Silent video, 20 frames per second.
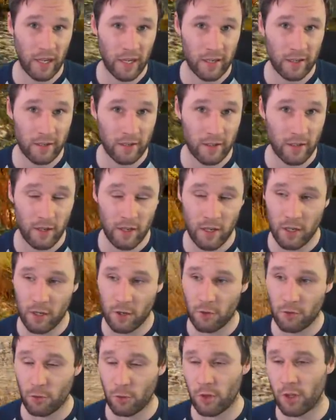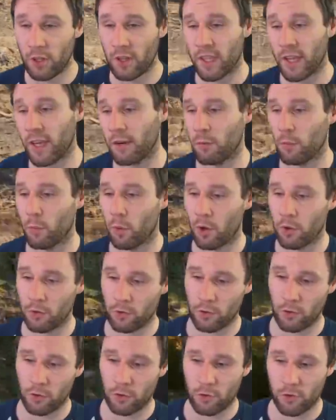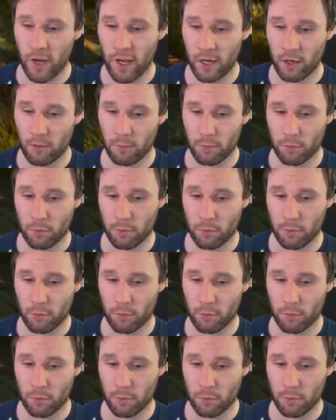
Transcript: they like. So you then want to try